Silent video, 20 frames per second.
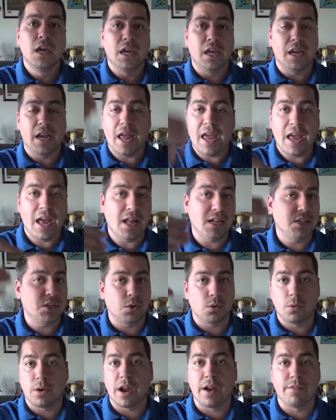enhanced
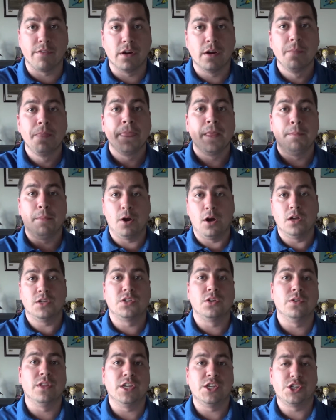or whatever. But
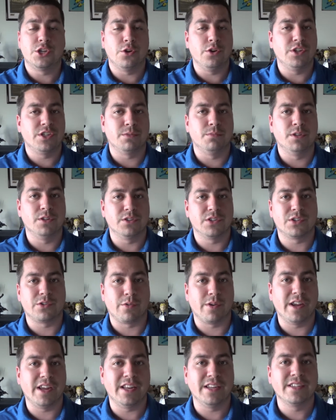also they show you some little
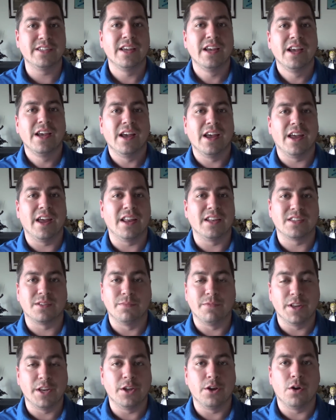screens and some
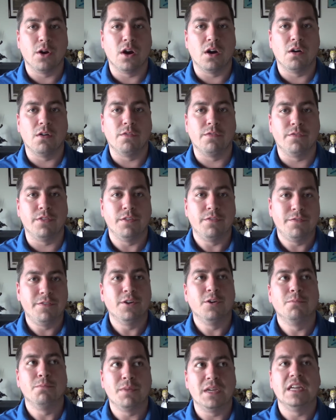video of the
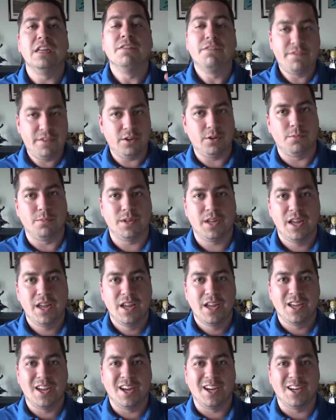film being filmed.
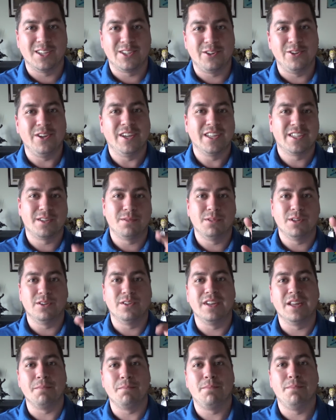So you get some
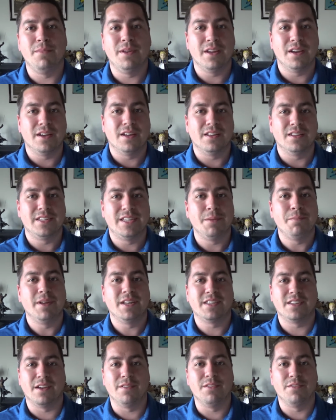little
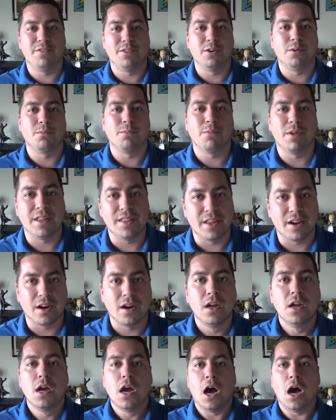tidbits of the film in there.
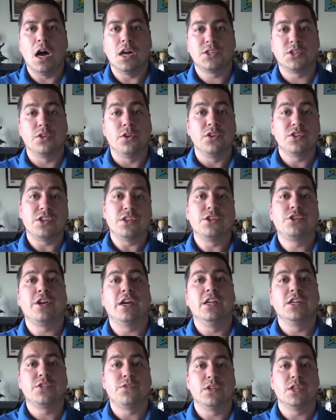So those are the
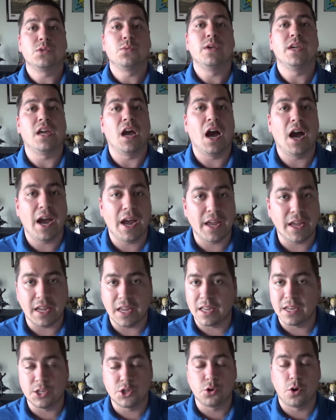trailers for this week. I
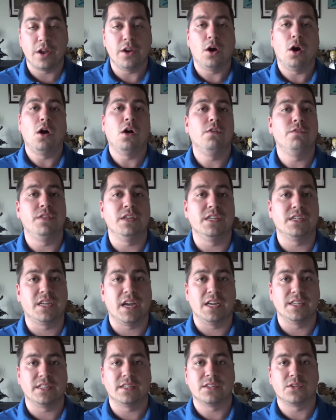enjoyed all of these
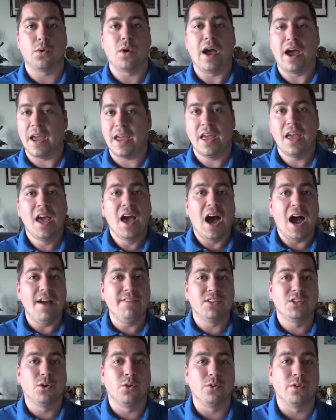guys, and so I have
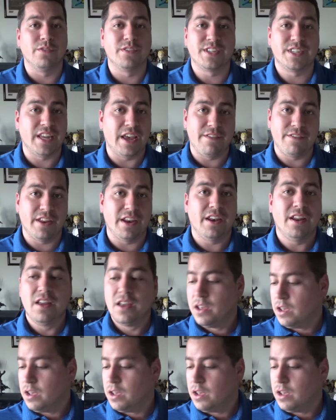a total of seven